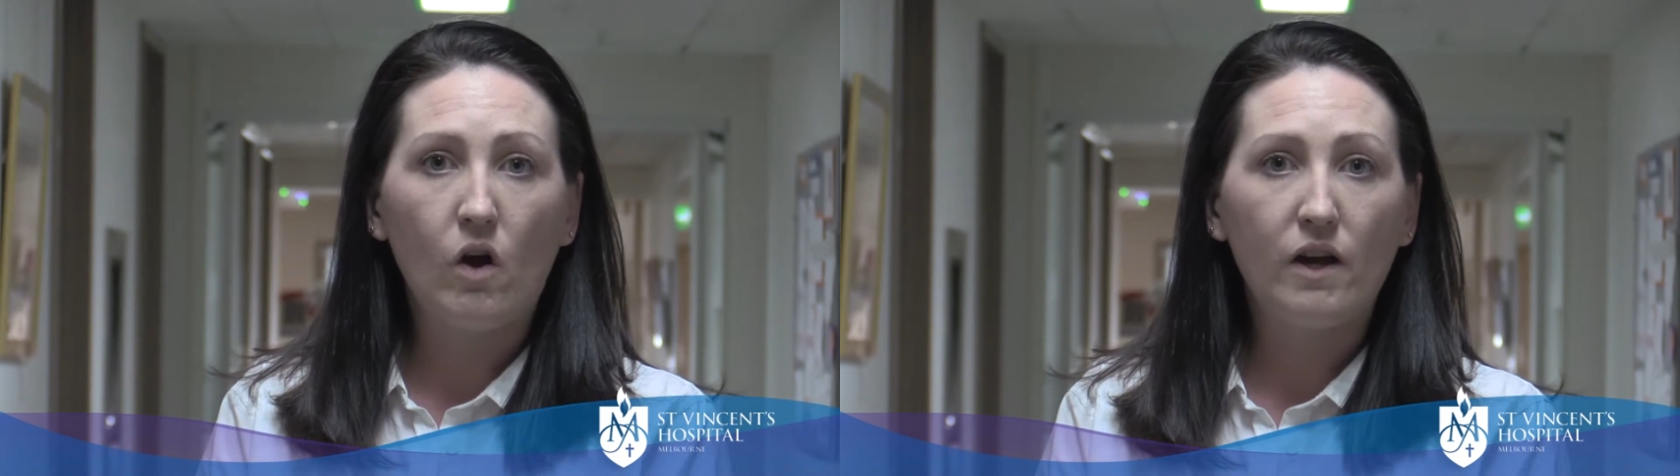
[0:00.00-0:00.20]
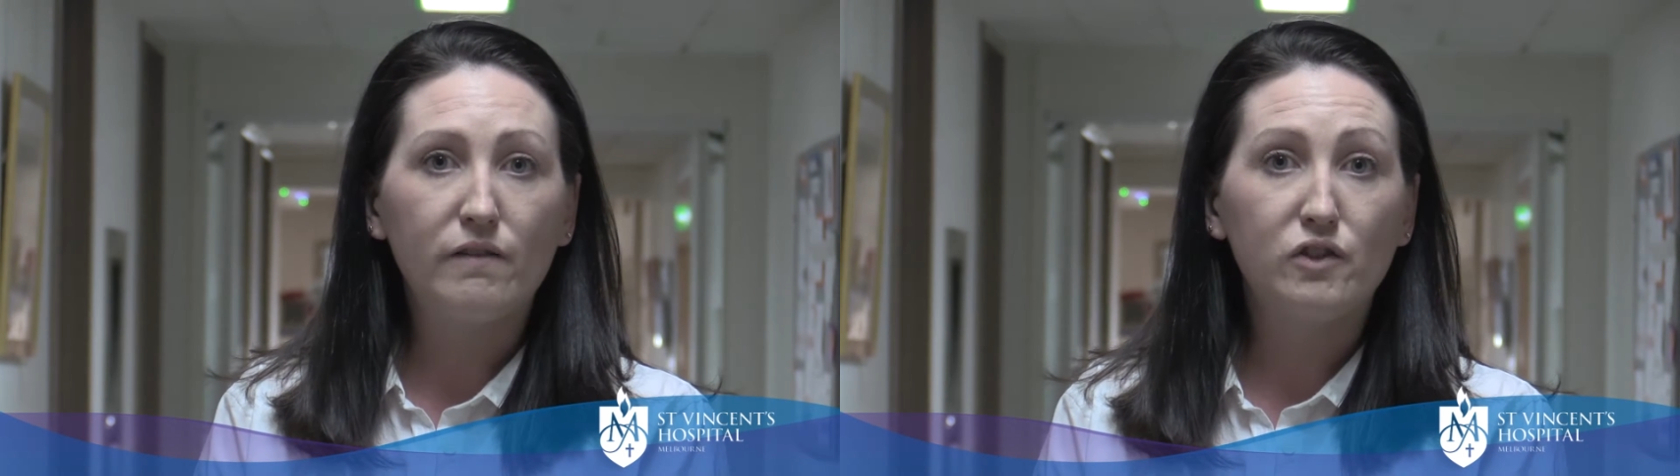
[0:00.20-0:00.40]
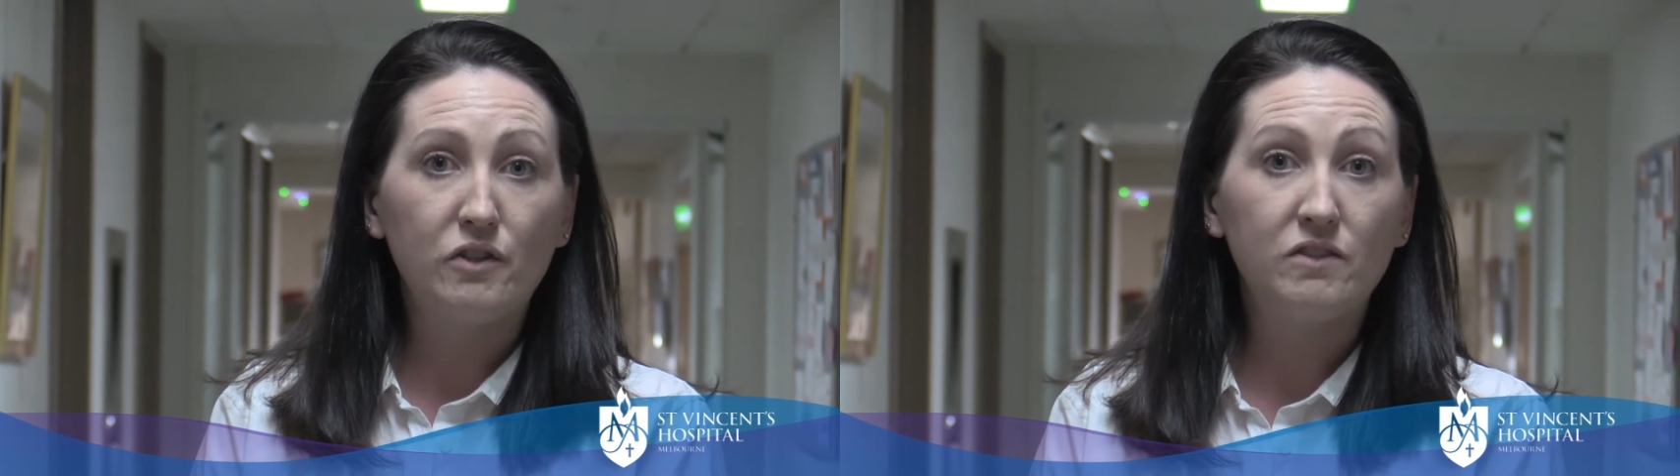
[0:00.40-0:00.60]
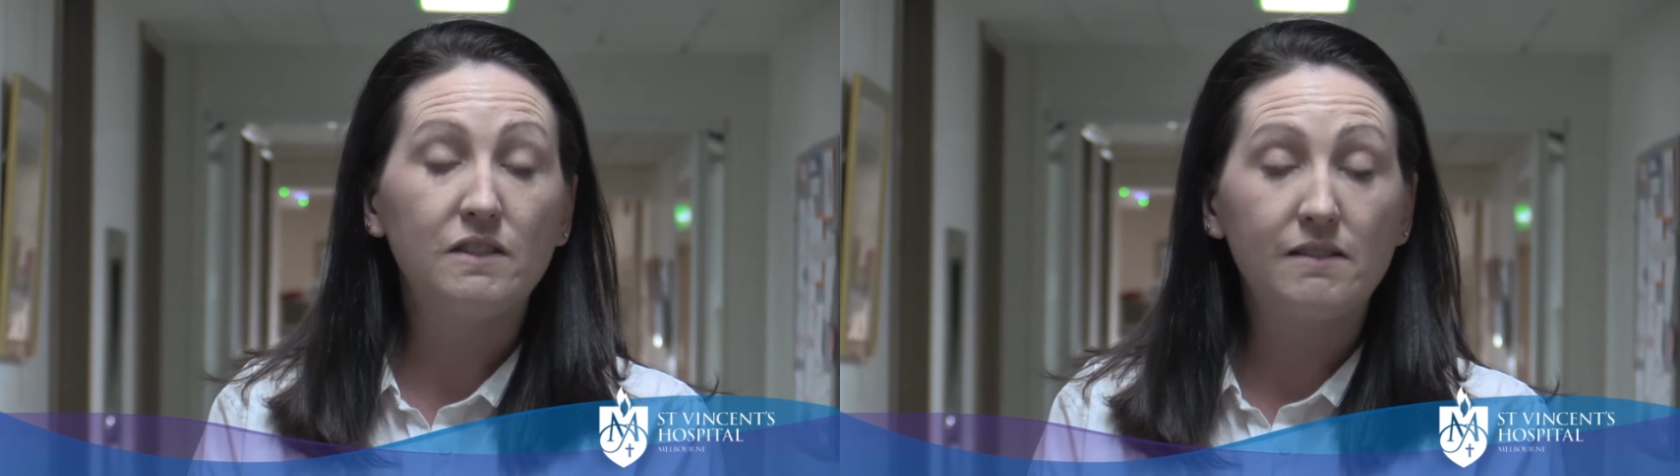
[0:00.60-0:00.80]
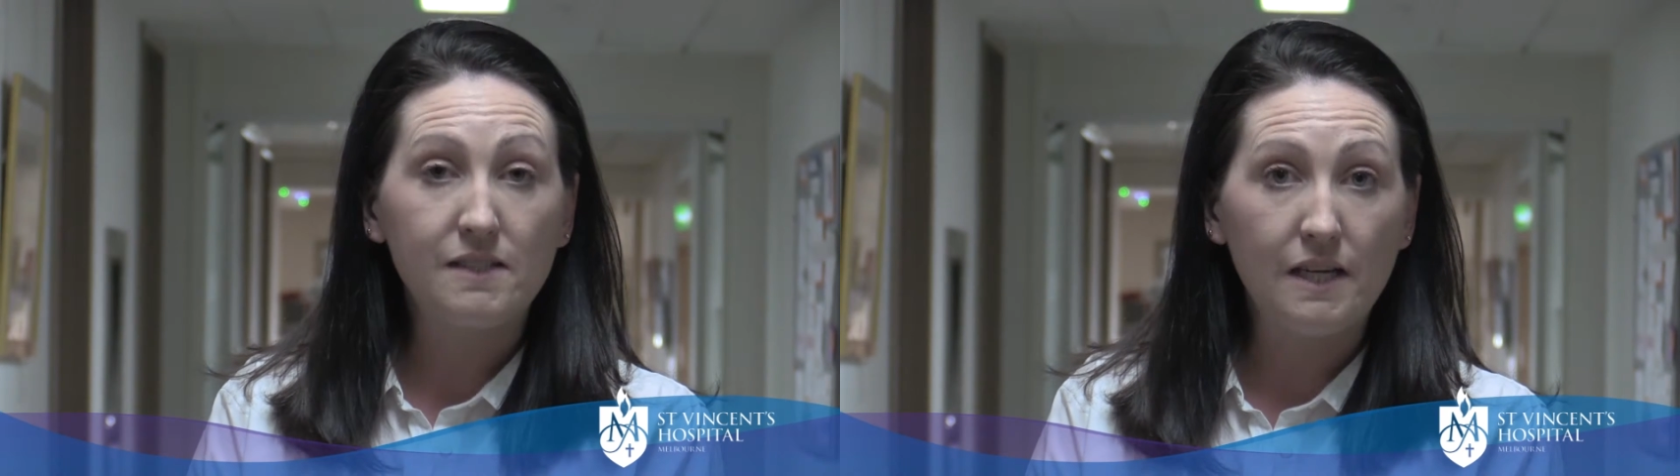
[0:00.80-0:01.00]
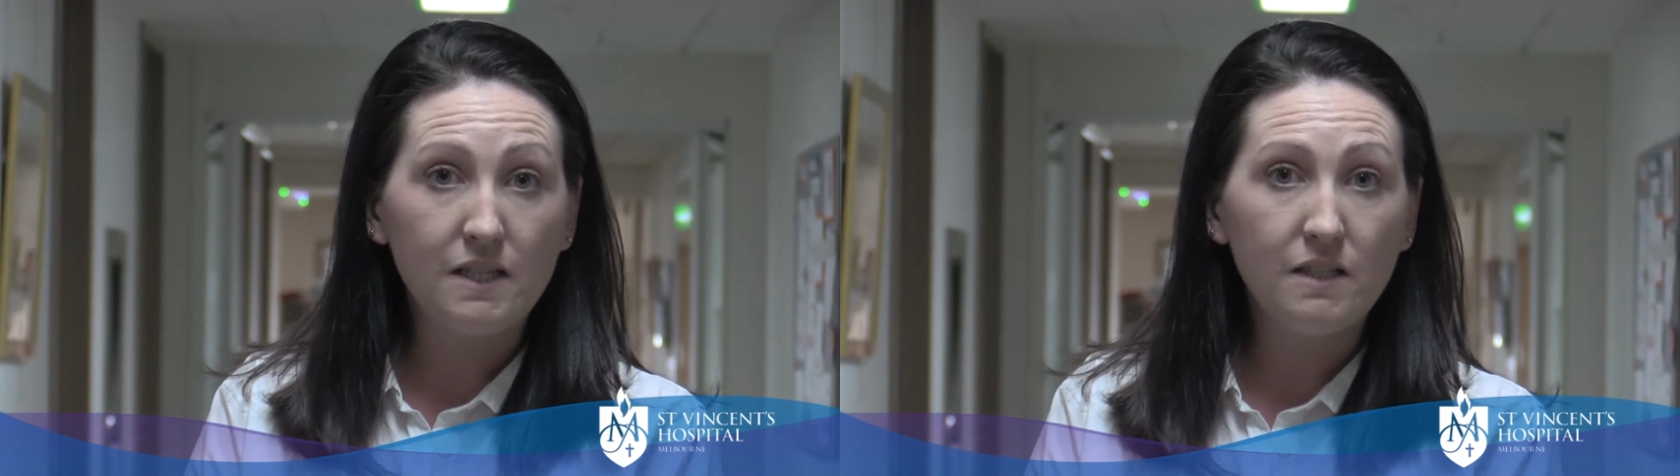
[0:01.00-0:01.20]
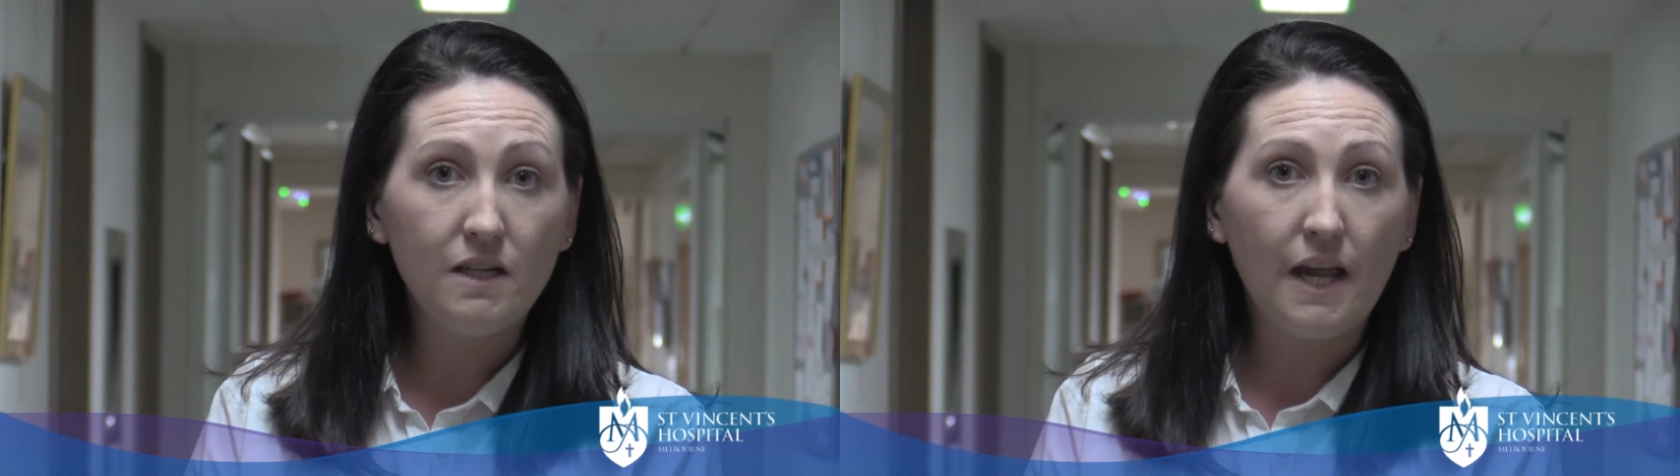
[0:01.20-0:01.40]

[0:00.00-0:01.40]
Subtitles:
I have chosen to stay in,